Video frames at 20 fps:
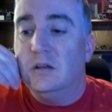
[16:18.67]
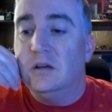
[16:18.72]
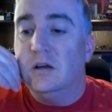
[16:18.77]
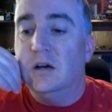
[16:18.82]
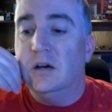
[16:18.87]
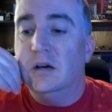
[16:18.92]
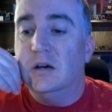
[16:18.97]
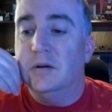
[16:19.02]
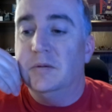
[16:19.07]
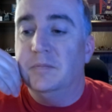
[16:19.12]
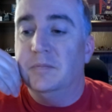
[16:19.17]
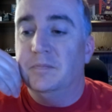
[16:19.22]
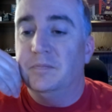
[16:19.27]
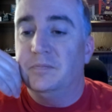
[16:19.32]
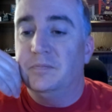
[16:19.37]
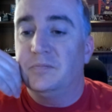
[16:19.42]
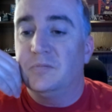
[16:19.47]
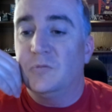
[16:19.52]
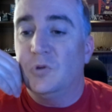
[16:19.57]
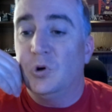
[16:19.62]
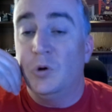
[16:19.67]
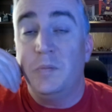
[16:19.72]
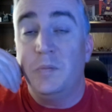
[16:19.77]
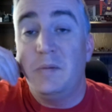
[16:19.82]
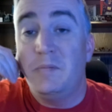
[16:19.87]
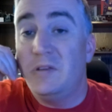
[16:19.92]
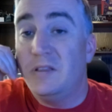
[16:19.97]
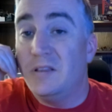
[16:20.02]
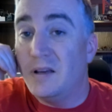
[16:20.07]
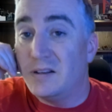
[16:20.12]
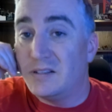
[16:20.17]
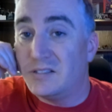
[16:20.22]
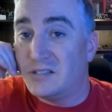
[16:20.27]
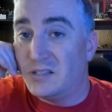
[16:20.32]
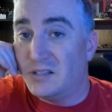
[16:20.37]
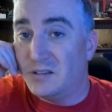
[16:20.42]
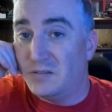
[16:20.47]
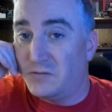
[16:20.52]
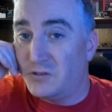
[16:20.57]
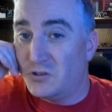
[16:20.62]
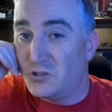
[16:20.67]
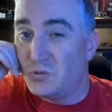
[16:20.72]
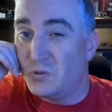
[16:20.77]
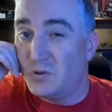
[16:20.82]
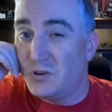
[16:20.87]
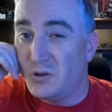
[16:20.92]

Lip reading: or maybe that's the first one